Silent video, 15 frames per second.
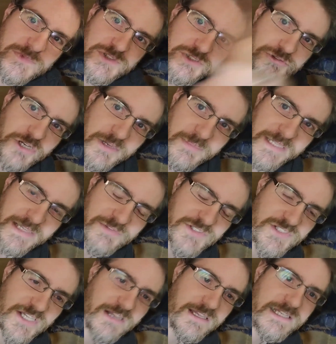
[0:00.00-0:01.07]
stripe down the
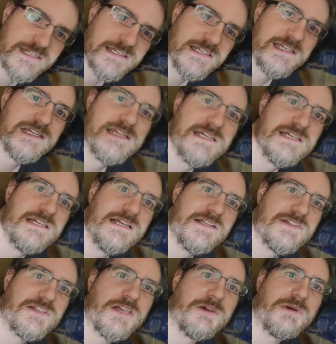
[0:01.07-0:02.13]
side.
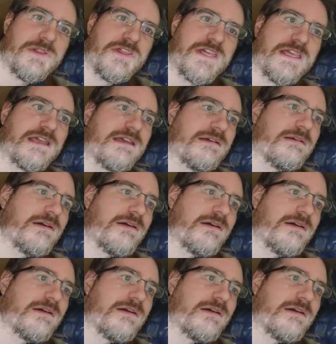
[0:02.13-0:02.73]
So I think